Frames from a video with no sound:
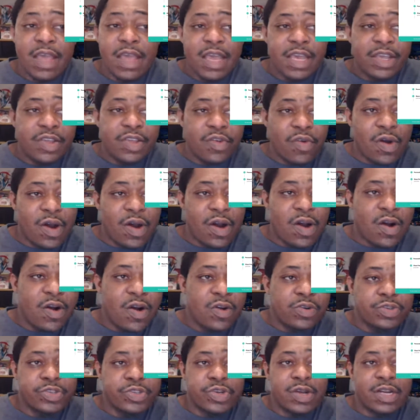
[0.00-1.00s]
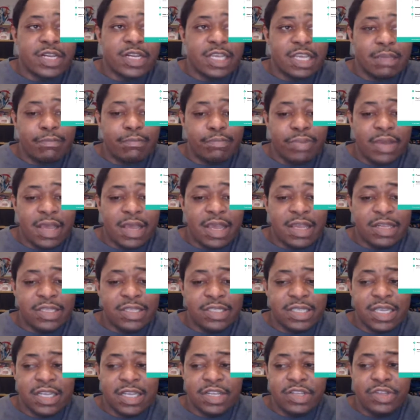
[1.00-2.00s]
and you all trying to get paid,
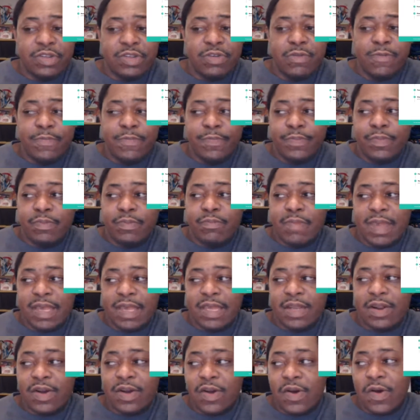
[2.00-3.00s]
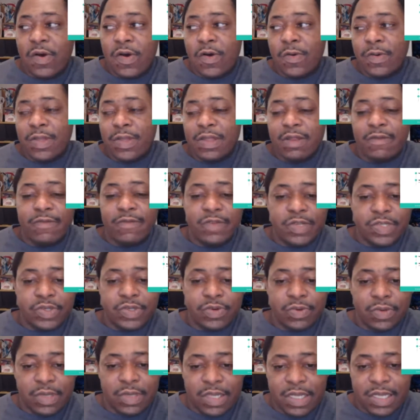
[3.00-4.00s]
instead of you making all
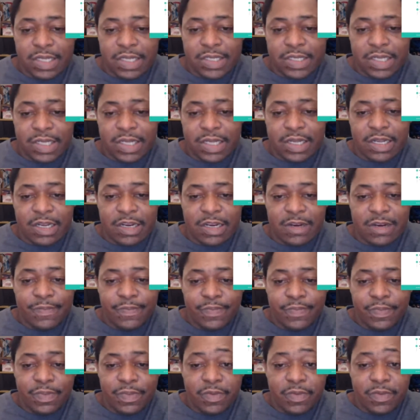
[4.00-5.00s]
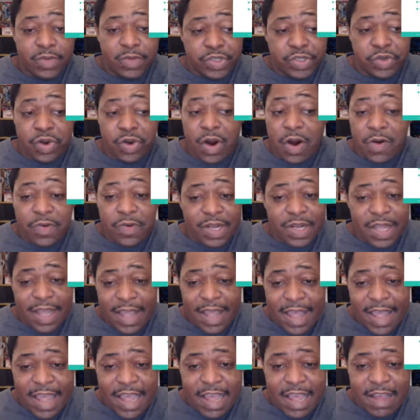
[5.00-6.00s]
individual links here, which you already
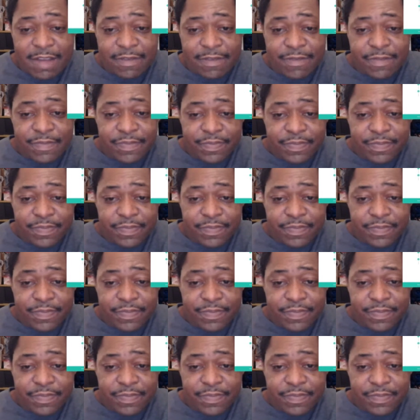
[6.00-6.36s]
have,